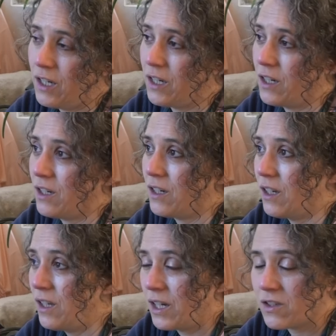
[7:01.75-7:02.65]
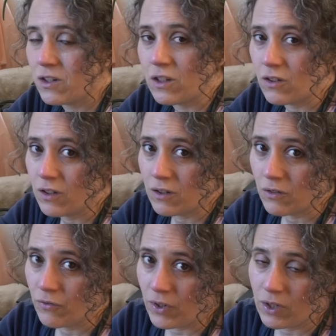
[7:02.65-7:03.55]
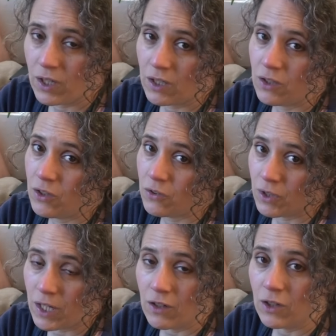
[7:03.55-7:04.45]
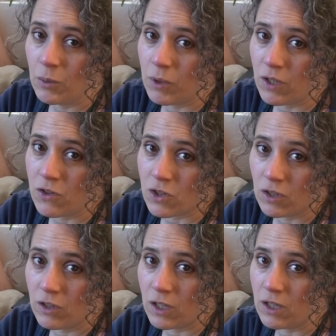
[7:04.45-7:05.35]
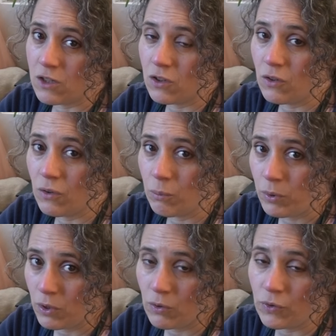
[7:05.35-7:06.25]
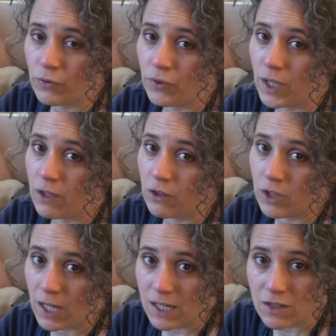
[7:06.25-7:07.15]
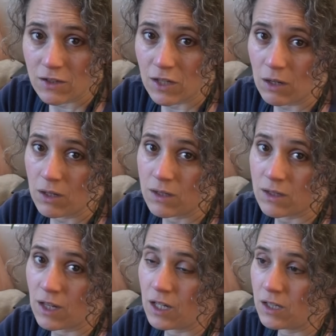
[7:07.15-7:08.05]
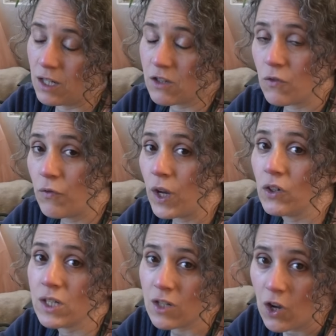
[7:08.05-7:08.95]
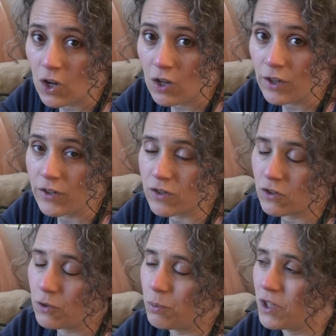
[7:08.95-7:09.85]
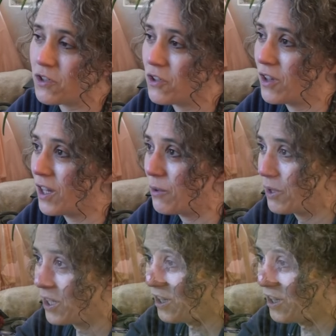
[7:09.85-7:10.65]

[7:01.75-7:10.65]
And that's another very great herb that you should look into. Beautiful flower, nice scent, scent. Gets very tall. I'll insert a picture to that right